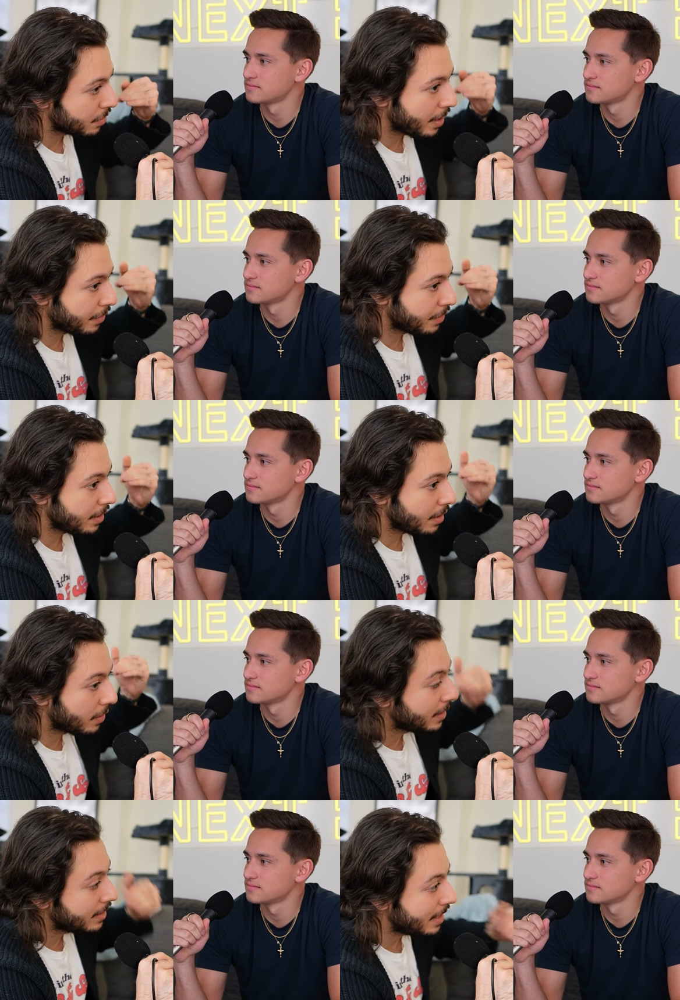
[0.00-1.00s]
Speaker 1: are healthy
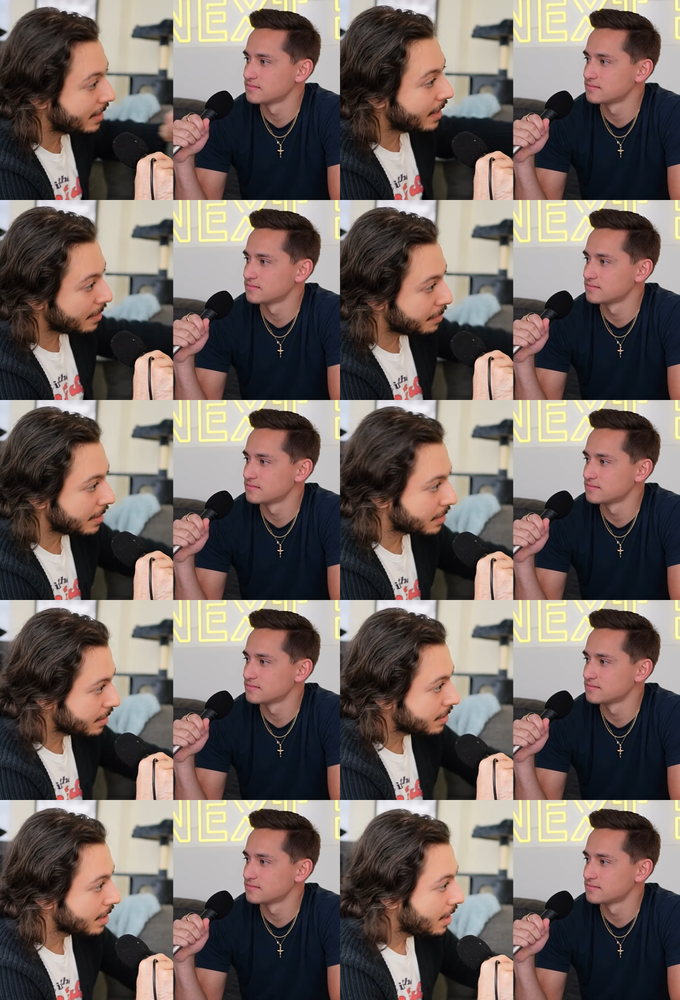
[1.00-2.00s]
on a day to day
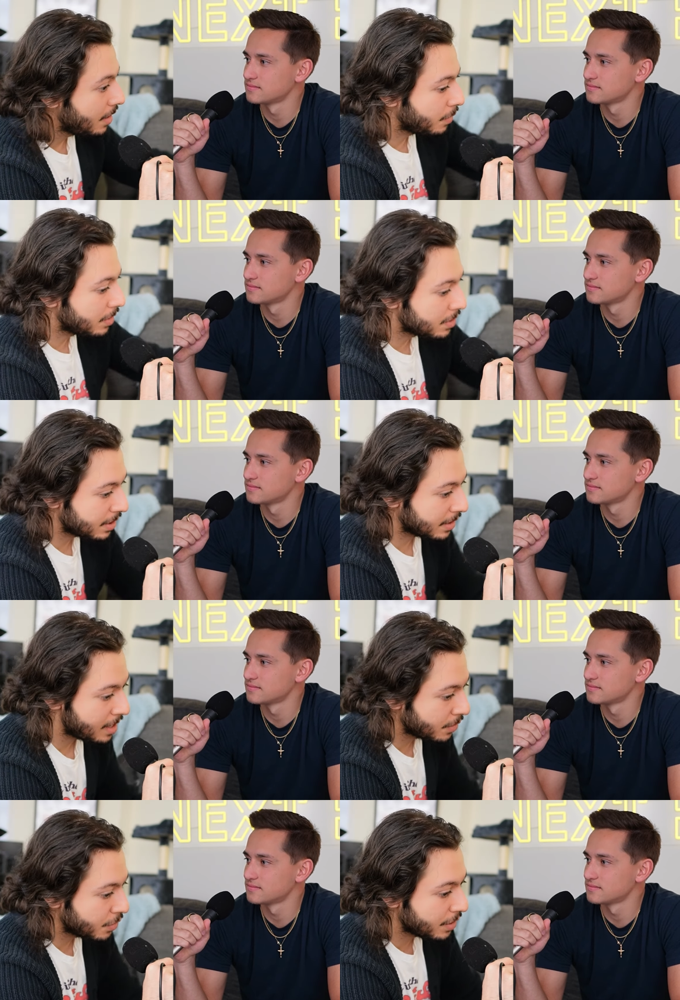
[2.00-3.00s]
basis with this
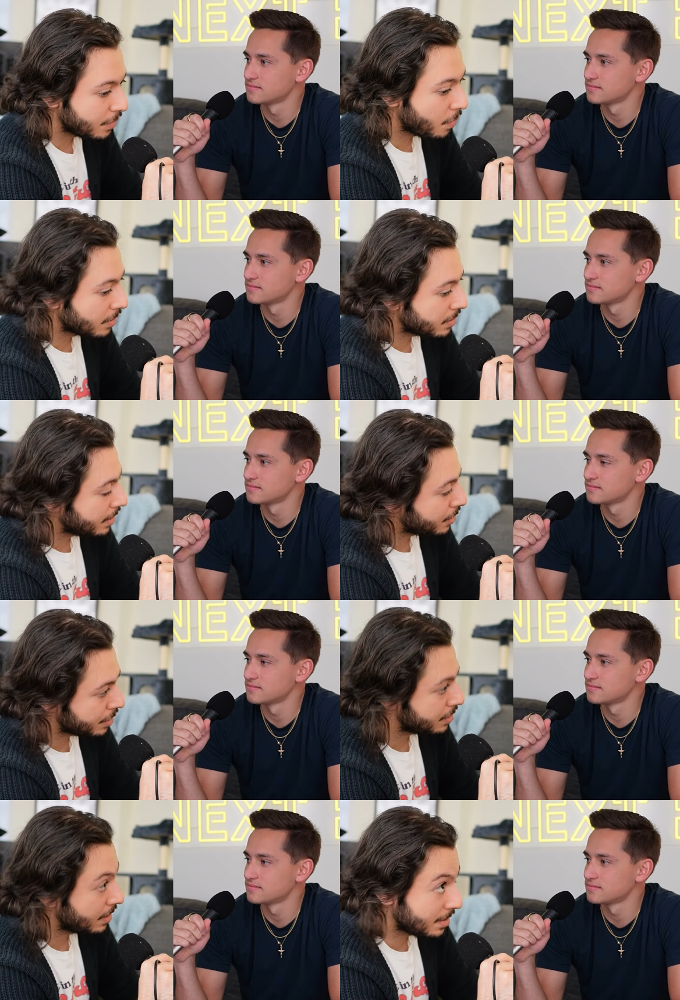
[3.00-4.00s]
technology once it
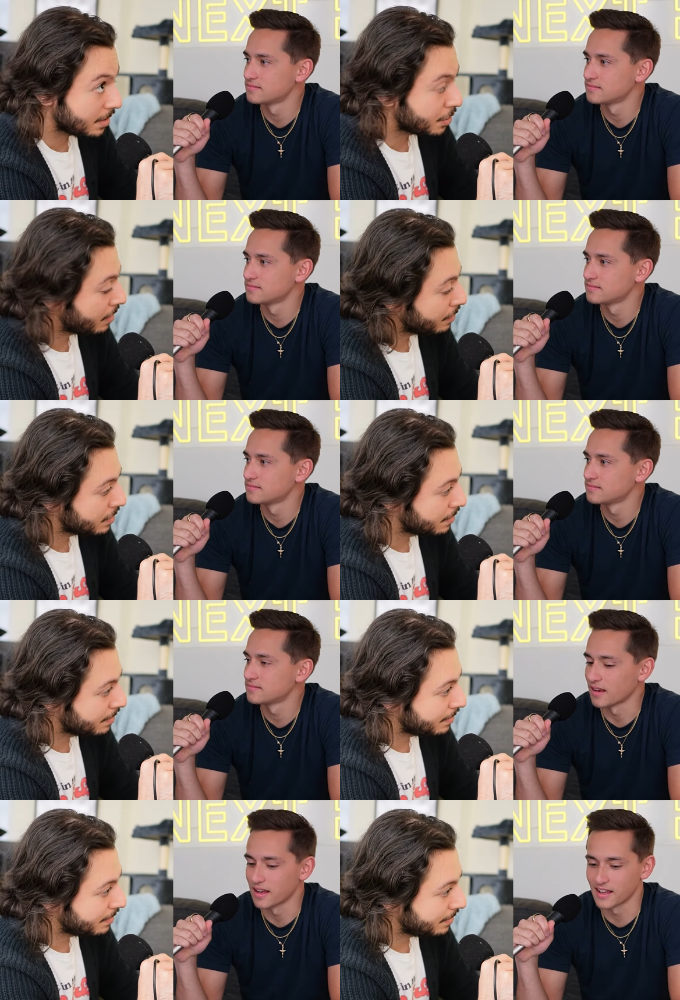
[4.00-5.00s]
hits, hits the shelves.
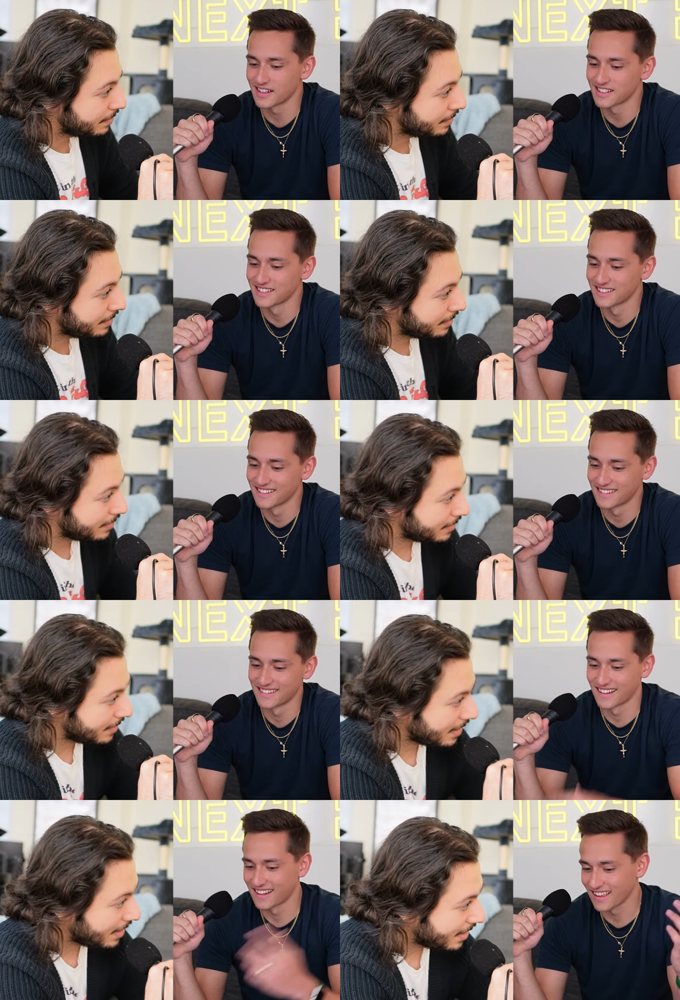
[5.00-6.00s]
Speaker 2: And
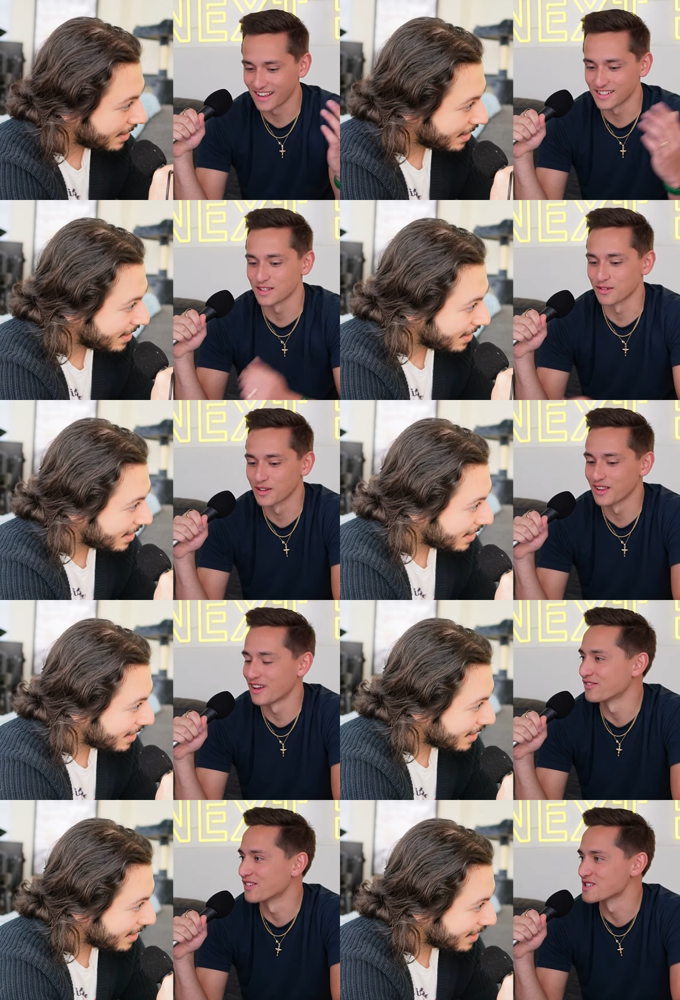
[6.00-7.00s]
it's the real
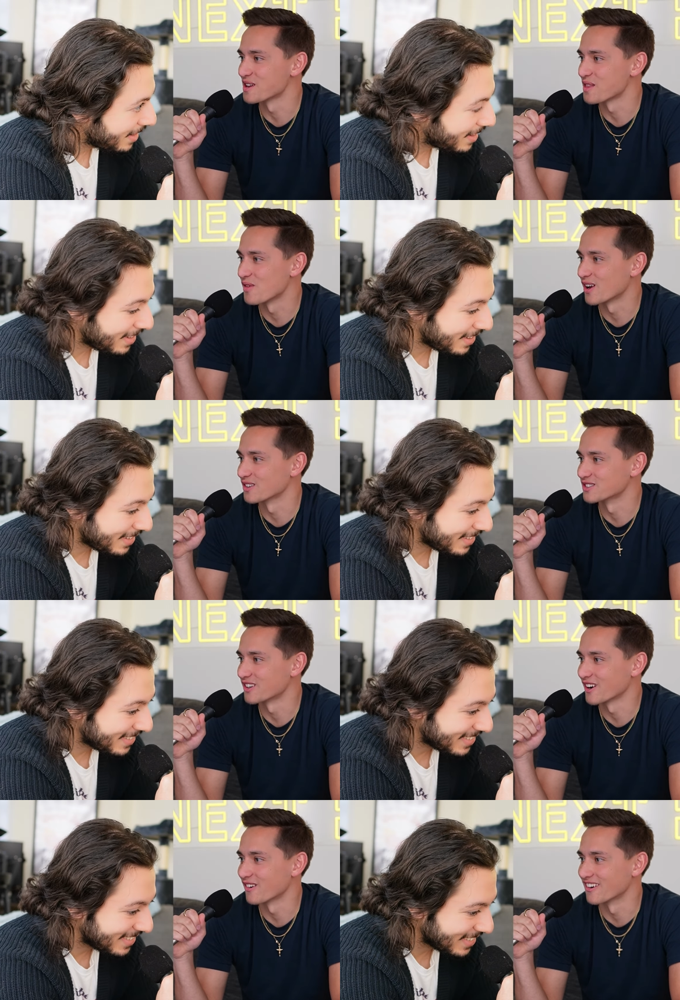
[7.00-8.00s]
life version of the medical
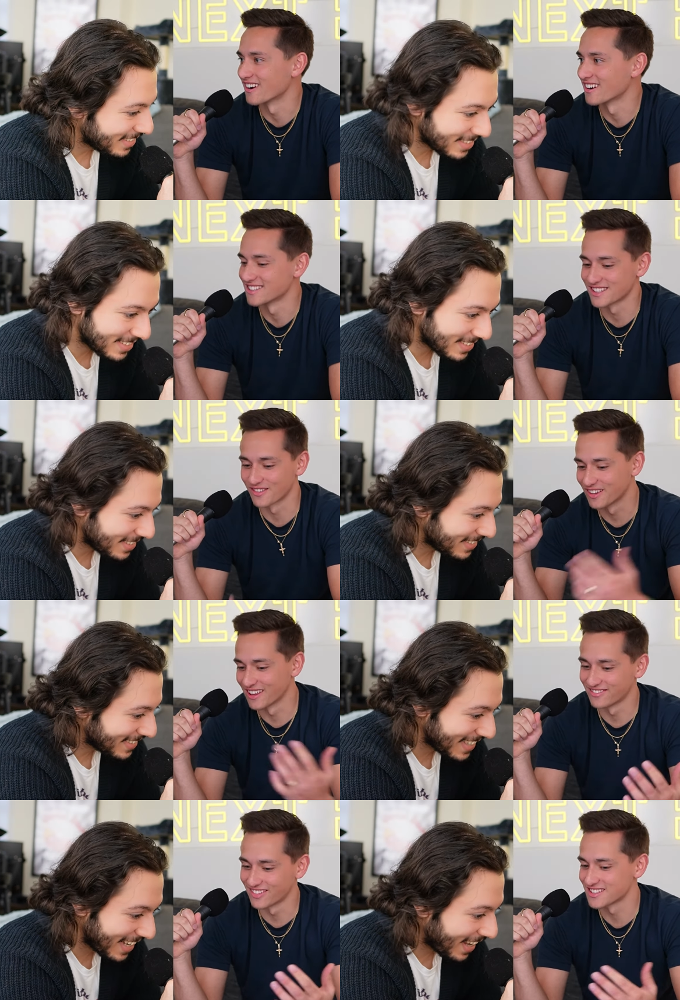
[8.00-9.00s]
tricorder, it's the real
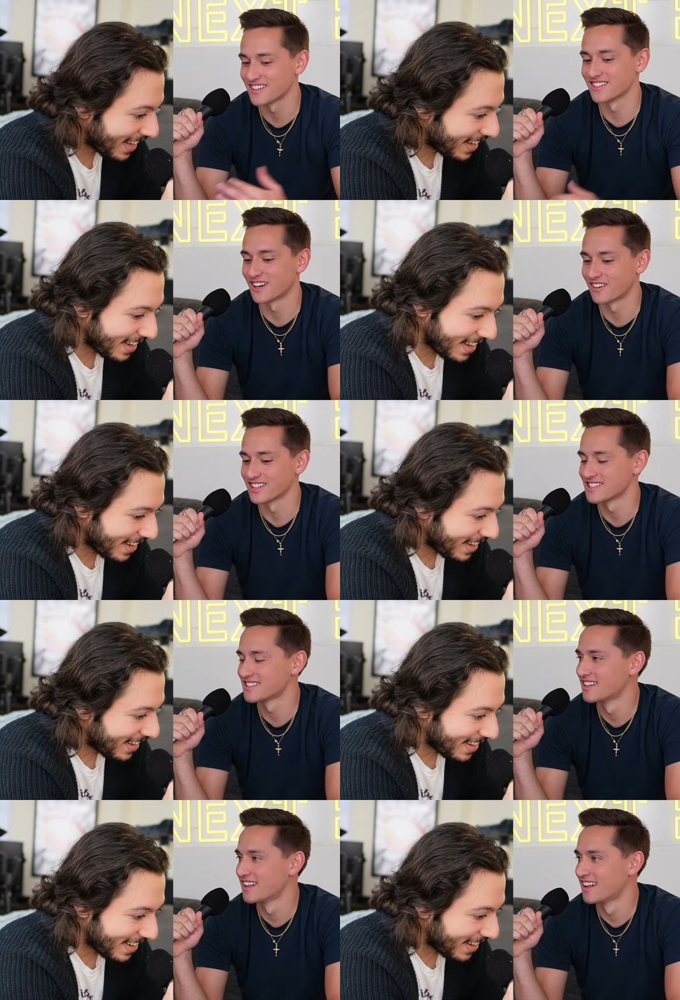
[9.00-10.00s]
life version of
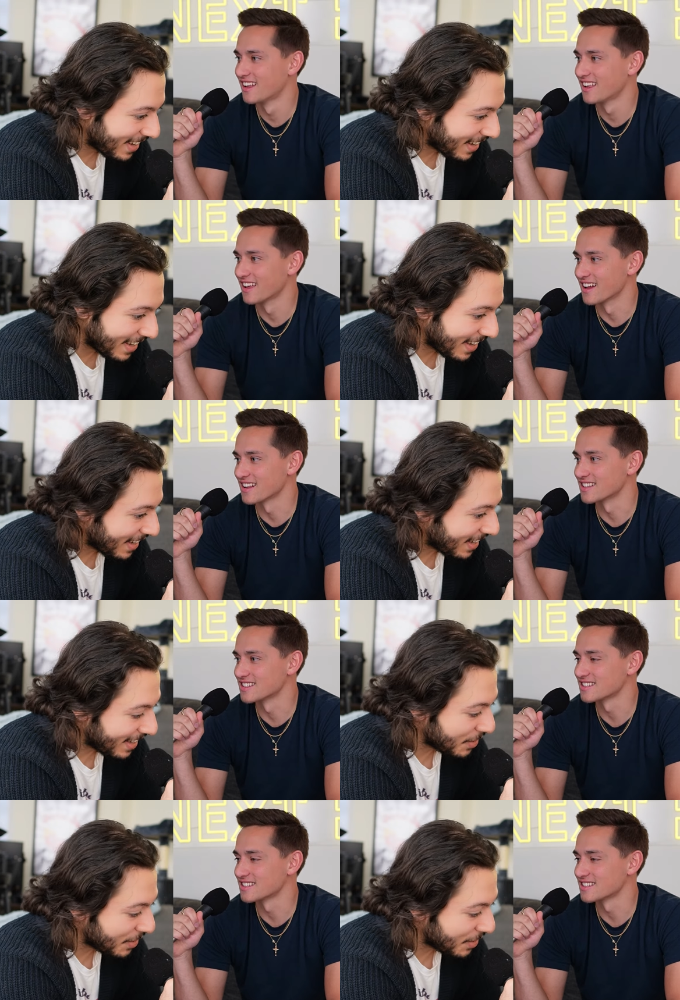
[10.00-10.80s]
Jarvis. And it's